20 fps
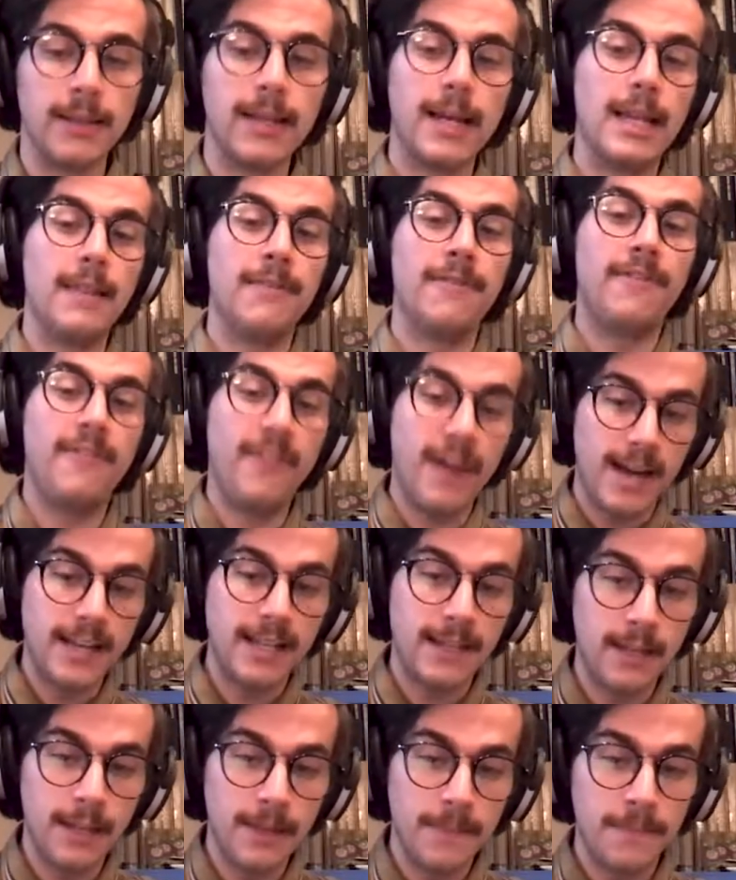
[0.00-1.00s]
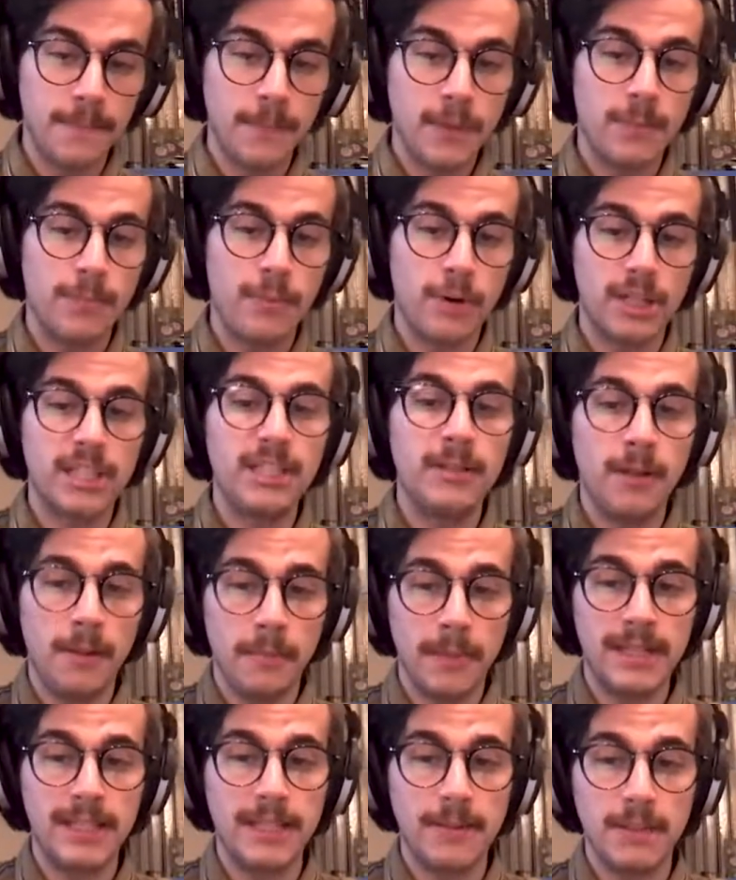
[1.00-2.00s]
And finally, proximal
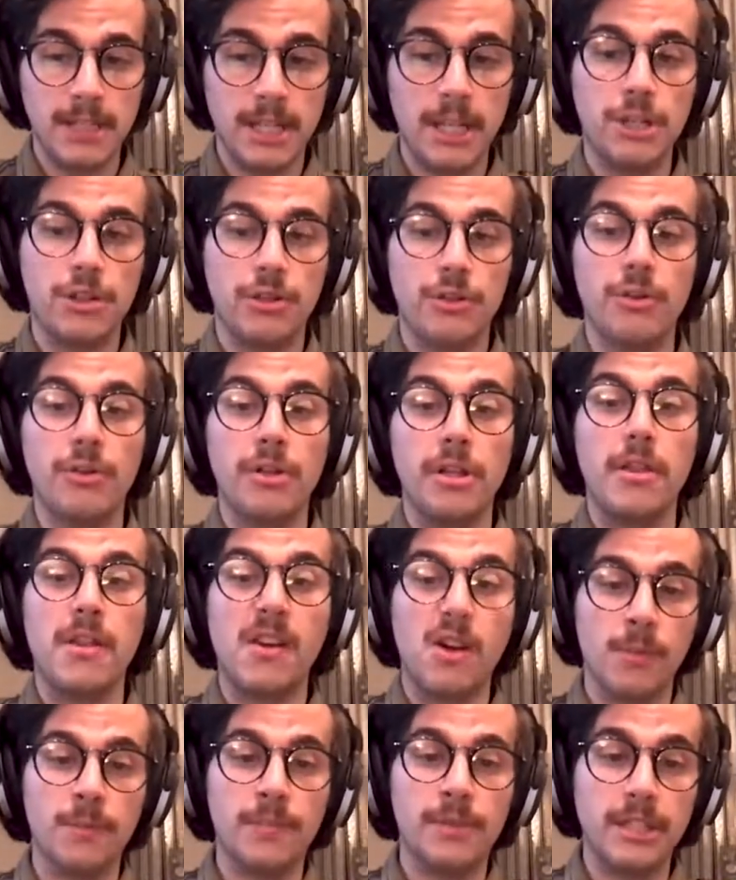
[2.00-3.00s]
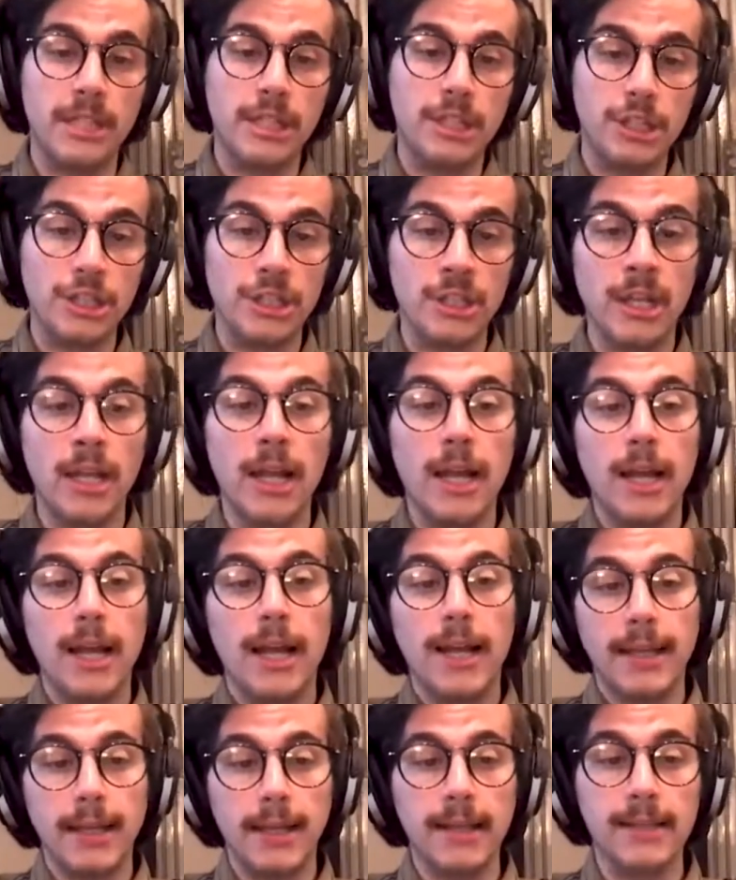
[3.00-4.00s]
maximization on the decomposition
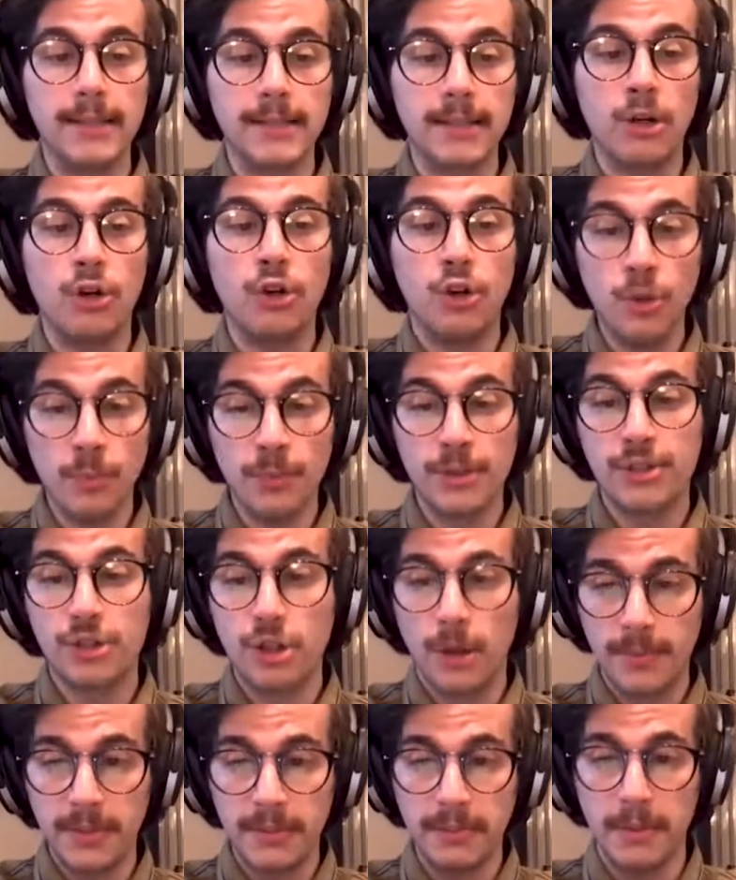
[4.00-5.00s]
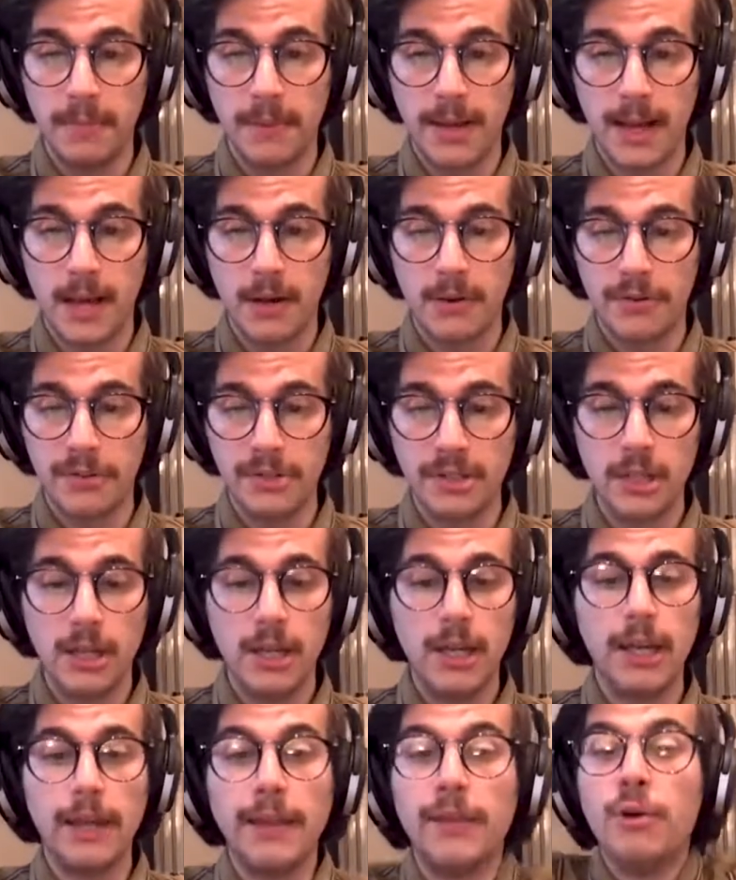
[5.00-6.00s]
yields almost optimal bounds
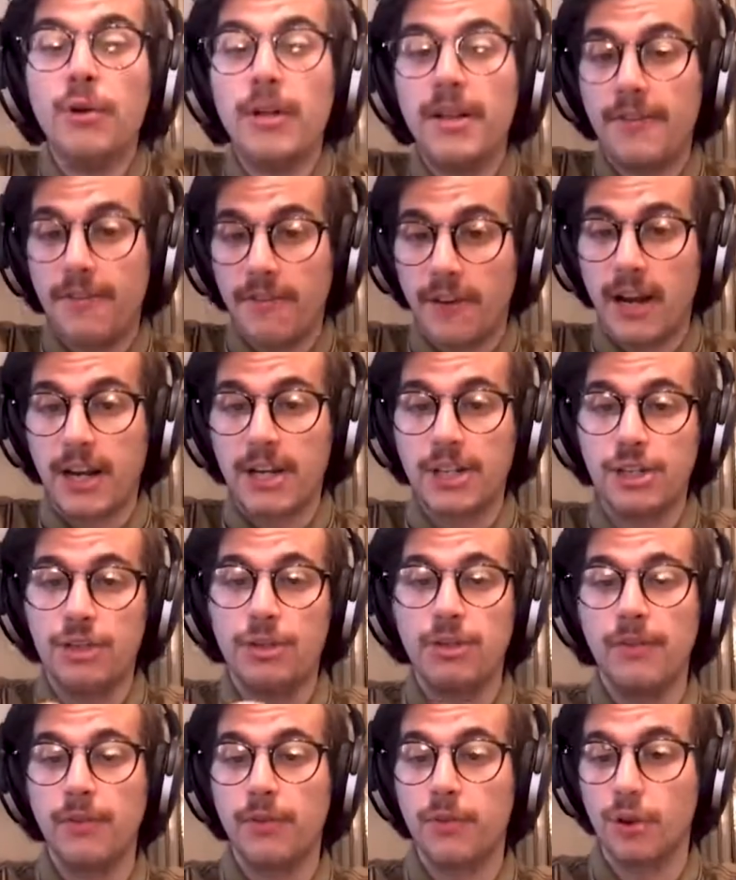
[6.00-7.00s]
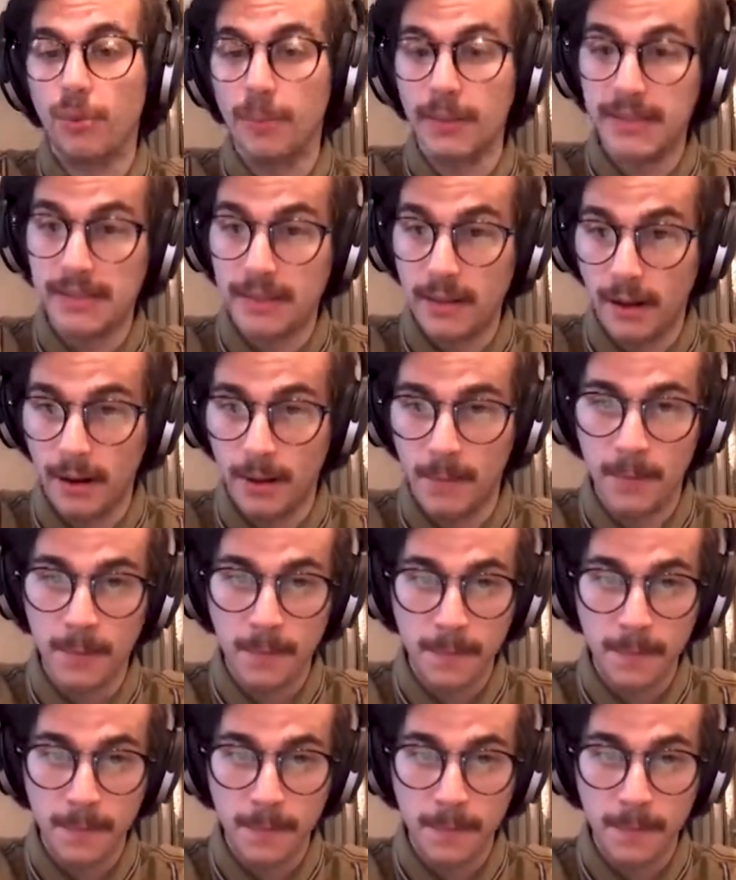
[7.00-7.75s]
in only a fraction of Gurobi's time.